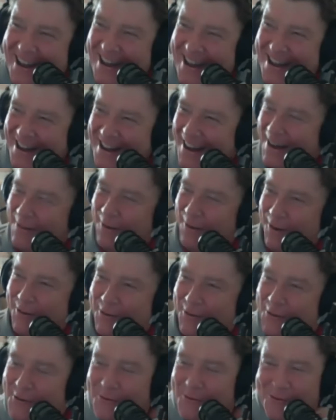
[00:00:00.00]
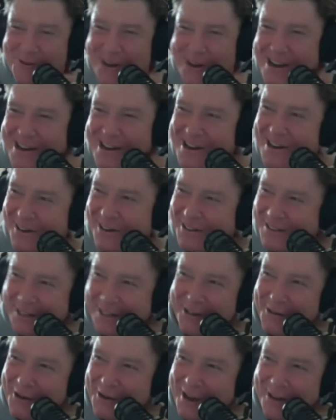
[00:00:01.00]
I worked for him for 8 years. I
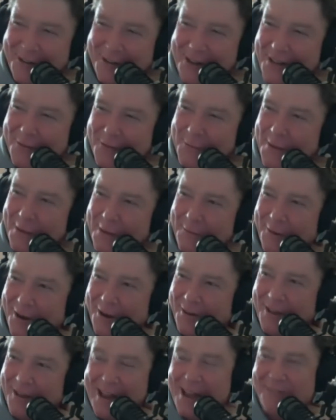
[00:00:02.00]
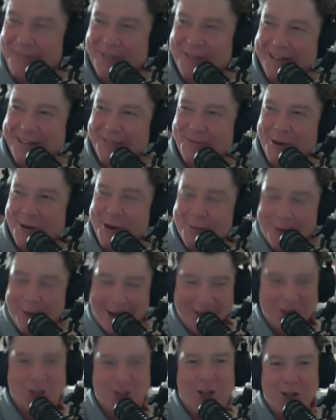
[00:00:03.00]
don't have a memory. In fact, a friend of
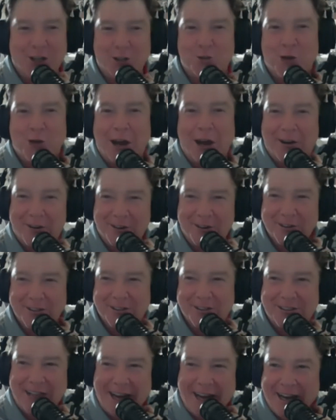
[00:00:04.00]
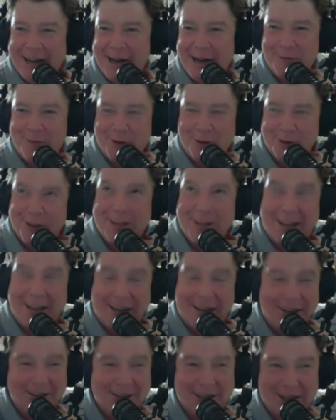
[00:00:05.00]
mine, John Trotter, used to say, and I'm only
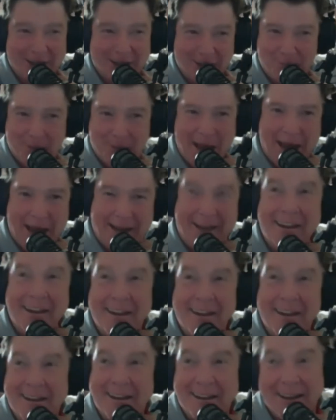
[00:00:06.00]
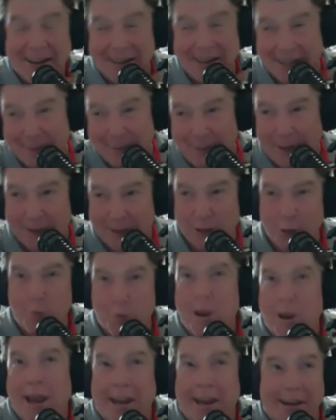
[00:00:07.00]
kidding because I love Paddy, and he passed
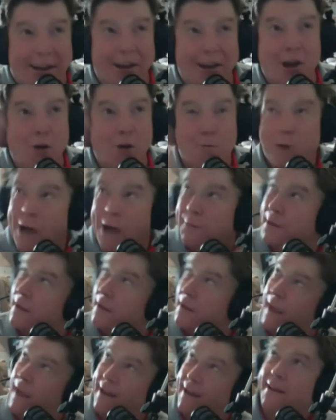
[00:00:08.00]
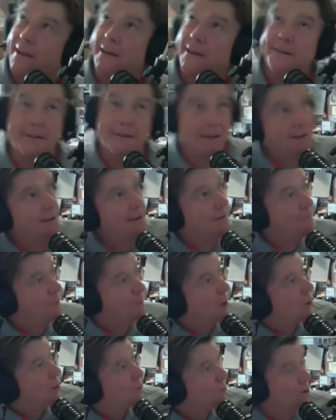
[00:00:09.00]
away. And I know probably a lightning
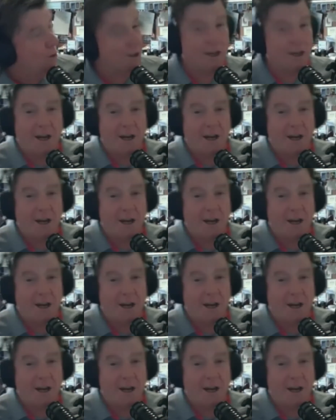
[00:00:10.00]
bolt will come,